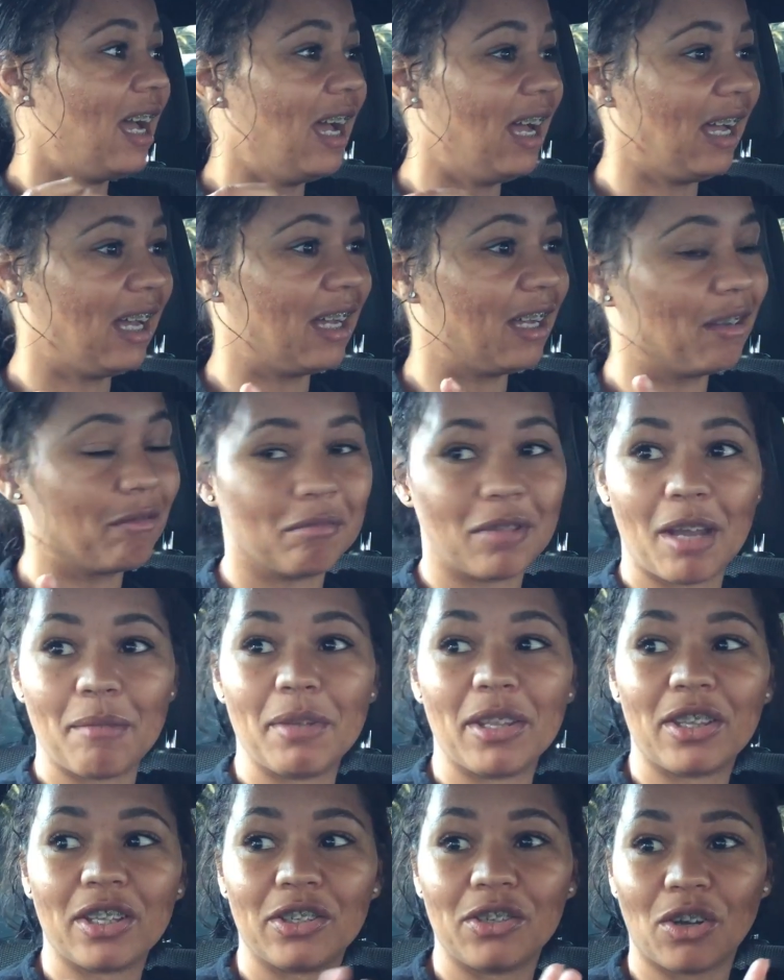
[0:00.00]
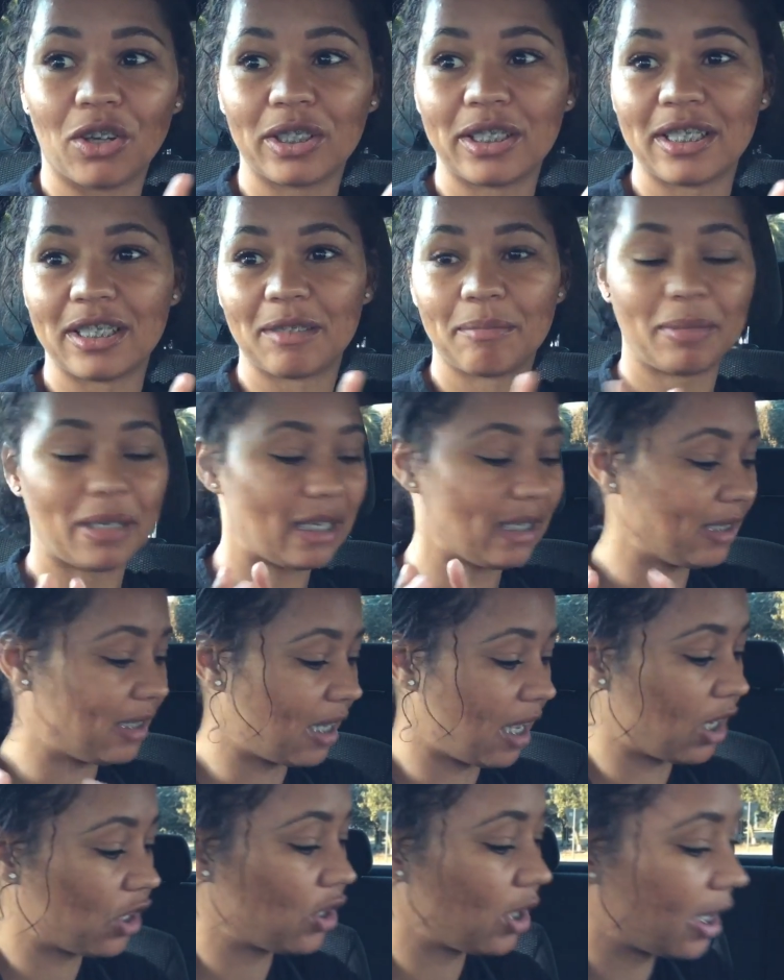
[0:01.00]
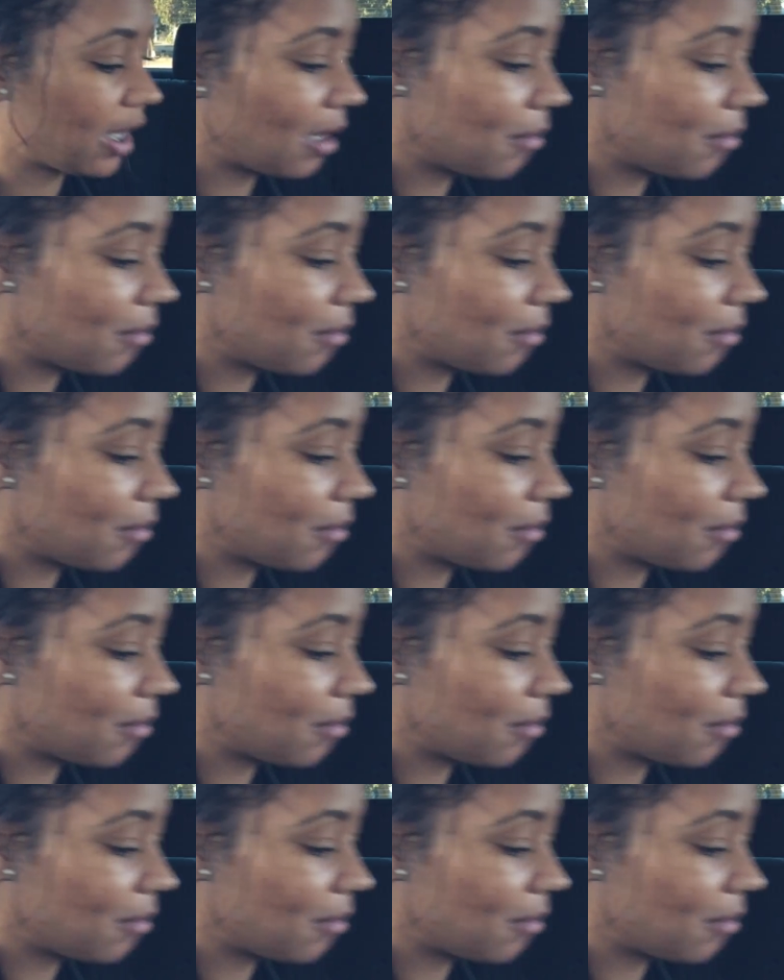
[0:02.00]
I'm at the doctor's place. Yeah, I actually